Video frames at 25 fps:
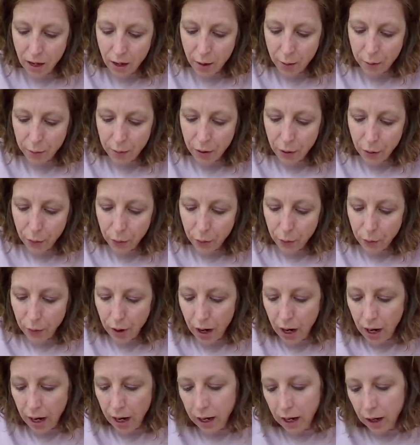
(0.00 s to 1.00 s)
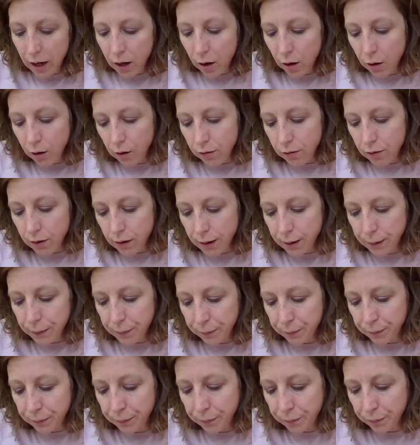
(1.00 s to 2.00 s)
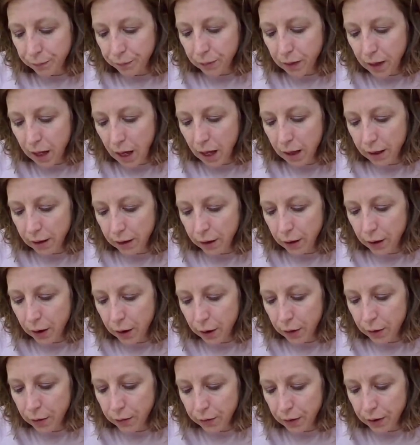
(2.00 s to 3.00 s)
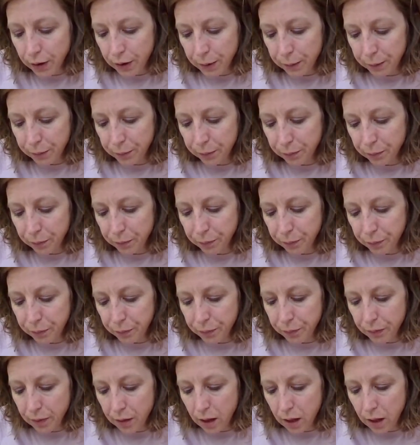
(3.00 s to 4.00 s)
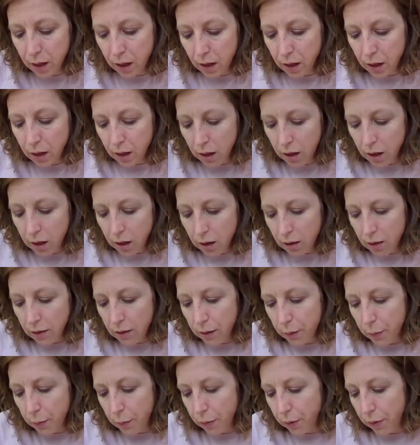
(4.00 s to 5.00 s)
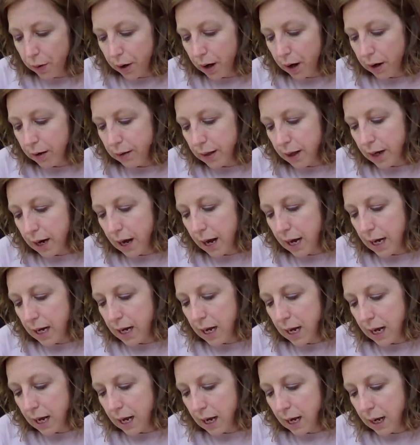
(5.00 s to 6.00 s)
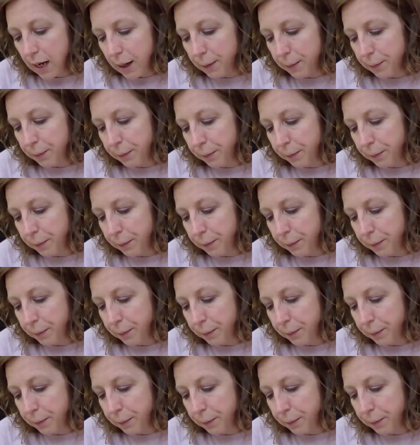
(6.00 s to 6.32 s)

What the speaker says: I'm going to write over, color over the prayer that I did,